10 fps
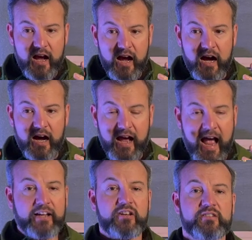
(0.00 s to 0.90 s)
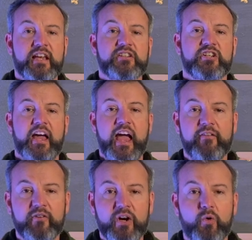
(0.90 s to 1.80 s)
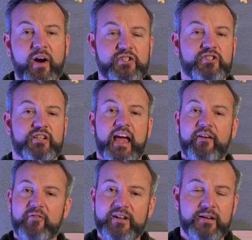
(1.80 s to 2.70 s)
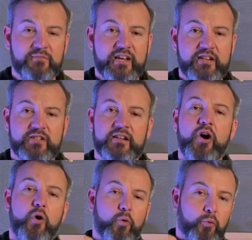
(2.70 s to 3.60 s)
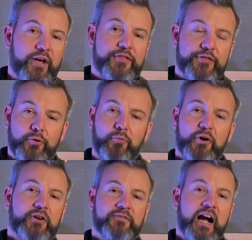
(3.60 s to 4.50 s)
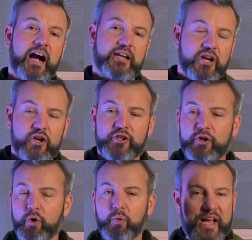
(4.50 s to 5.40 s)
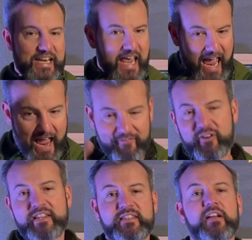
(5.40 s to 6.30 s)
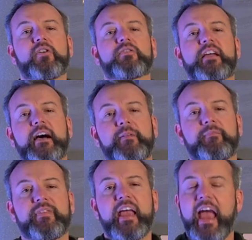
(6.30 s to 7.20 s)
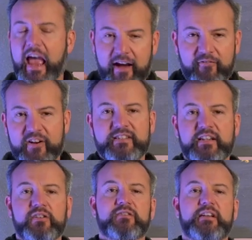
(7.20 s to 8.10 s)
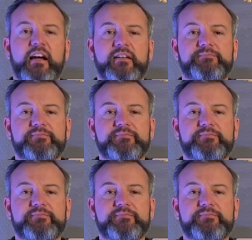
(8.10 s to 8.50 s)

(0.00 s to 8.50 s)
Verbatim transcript: uh, accusation, every question, every temptation with the Word of God, you'll win every single time. Every single time.